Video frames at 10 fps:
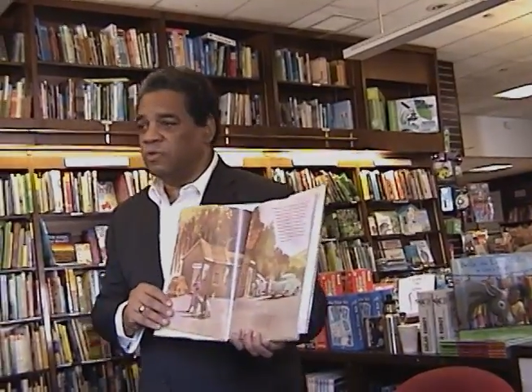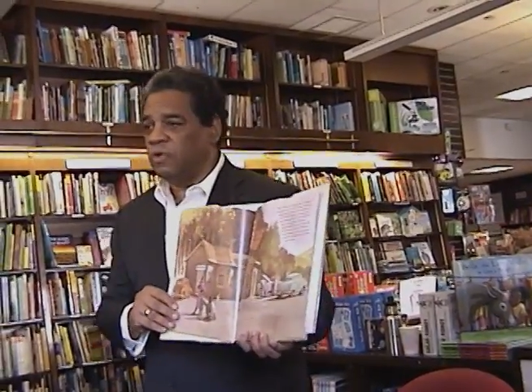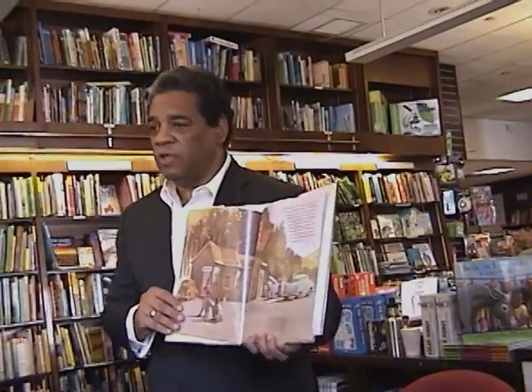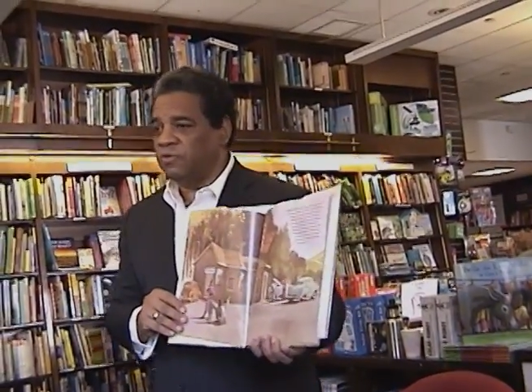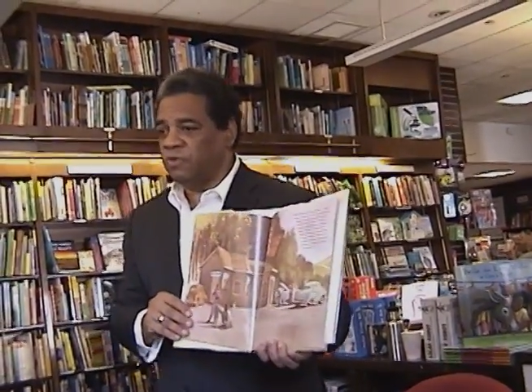the
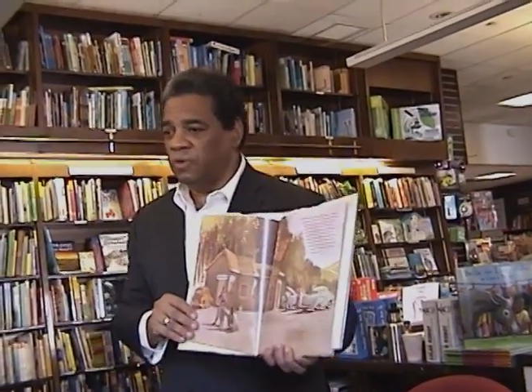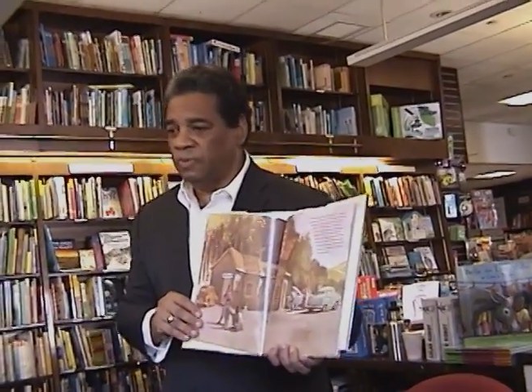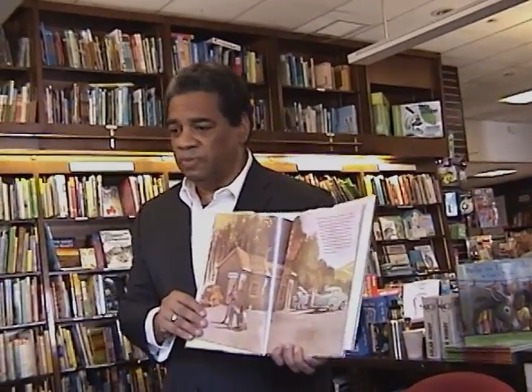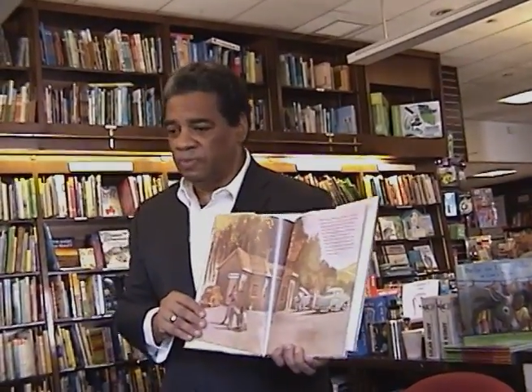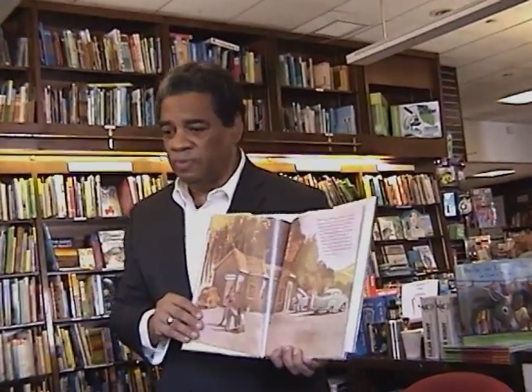restroom,
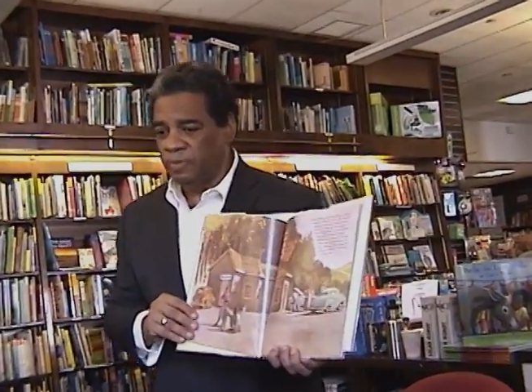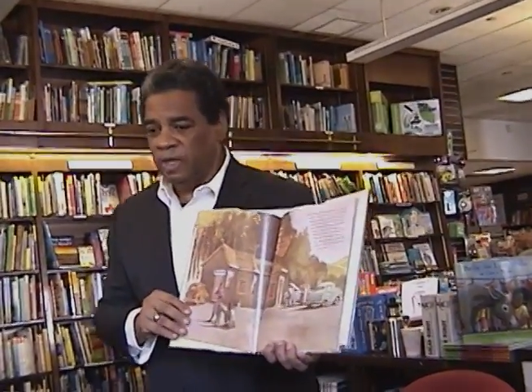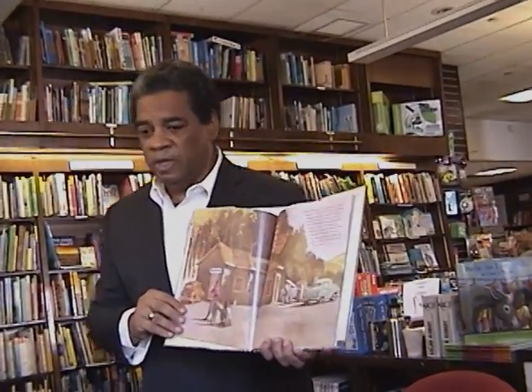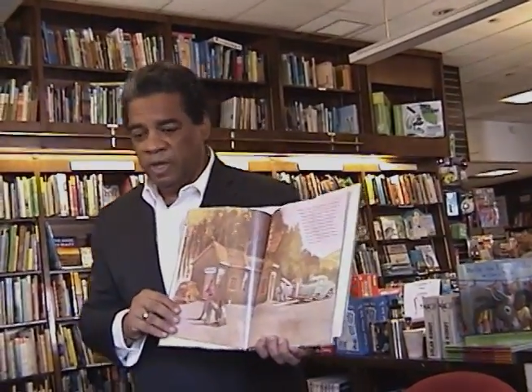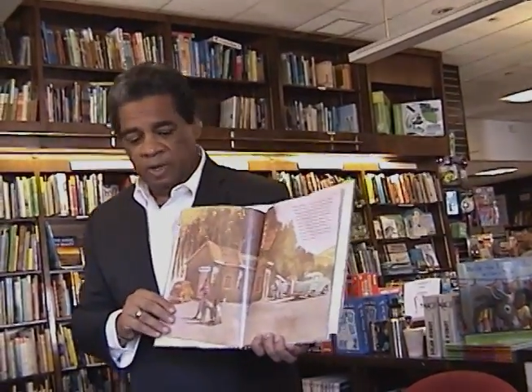
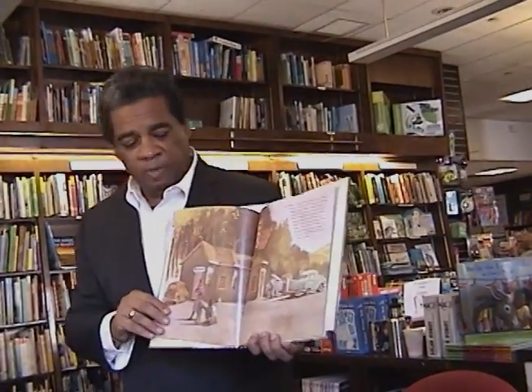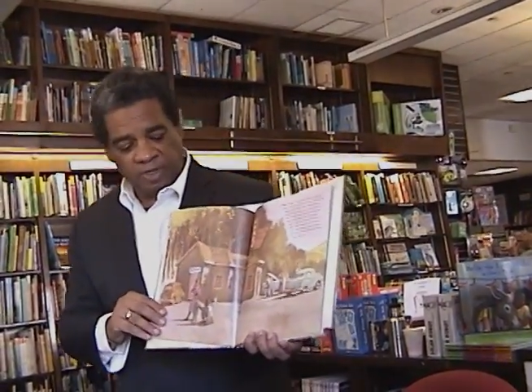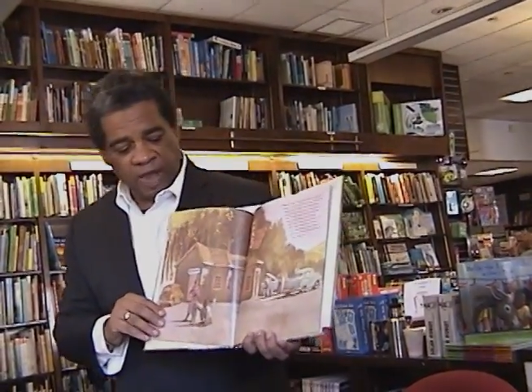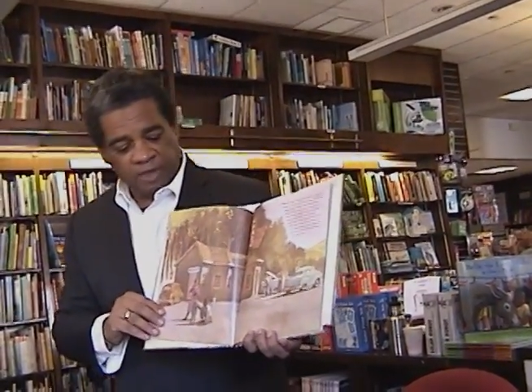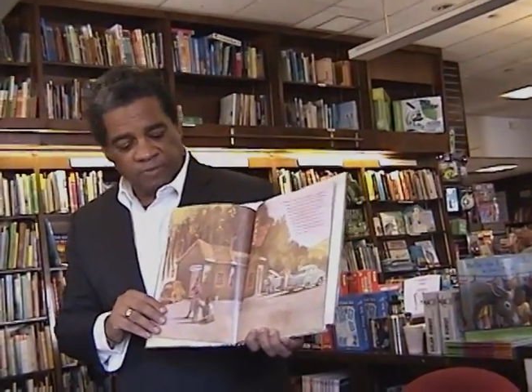and the
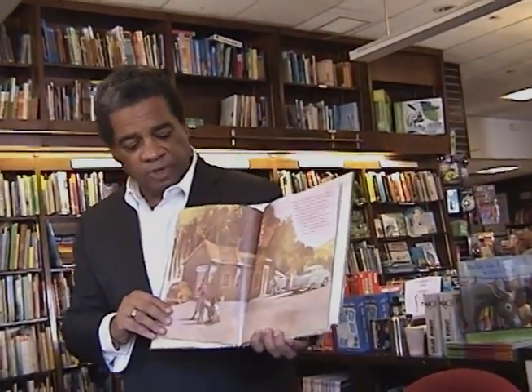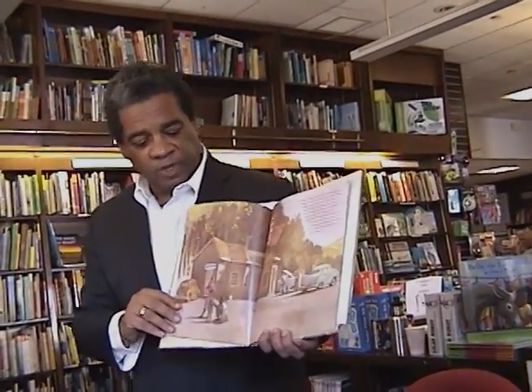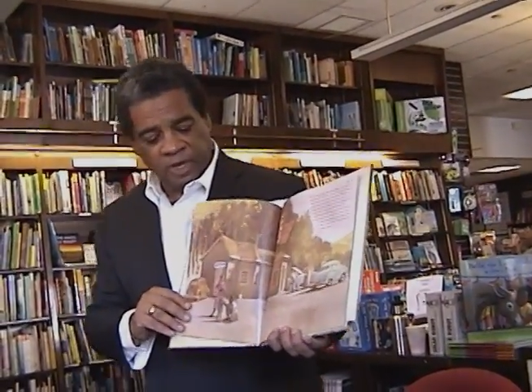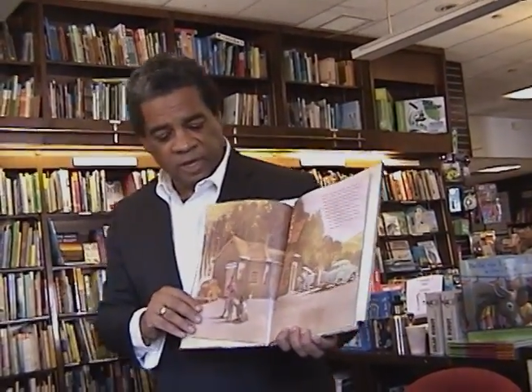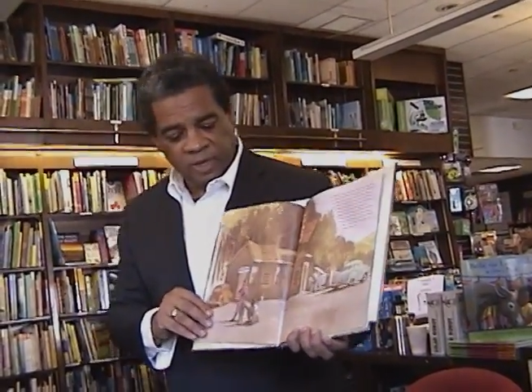mother asks for the
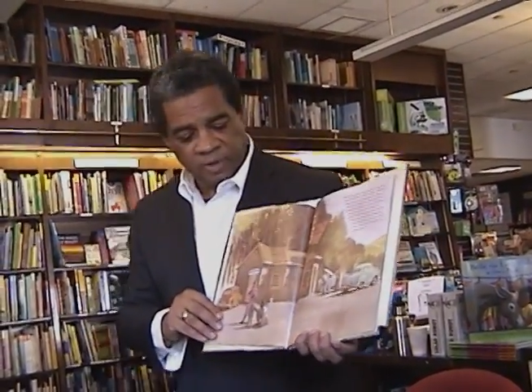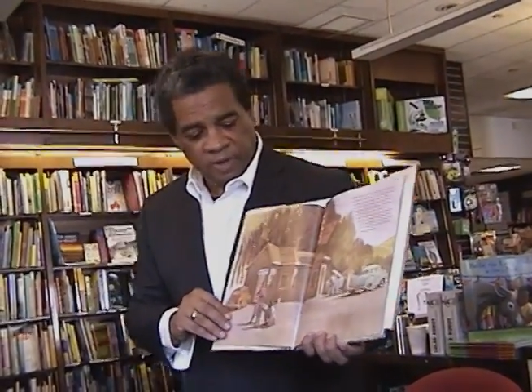key.